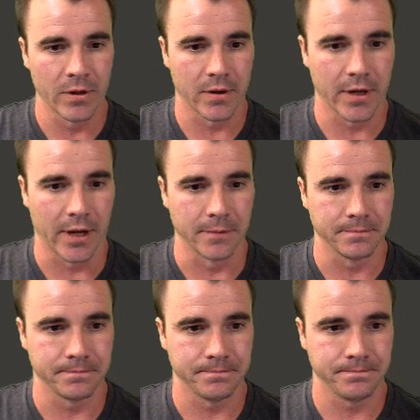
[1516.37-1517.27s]
Okay.
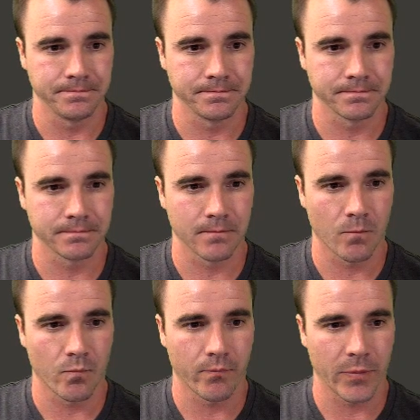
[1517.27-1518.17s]

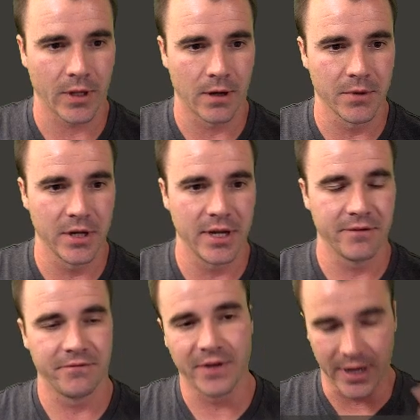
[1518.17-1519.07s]
I'm going to
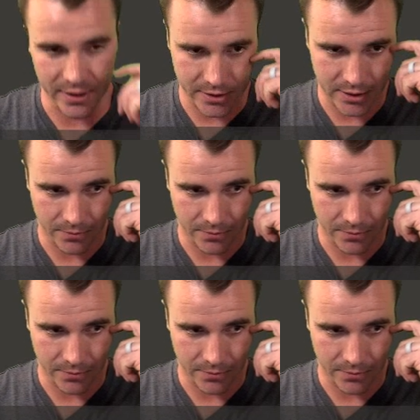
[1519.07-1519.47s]
advance,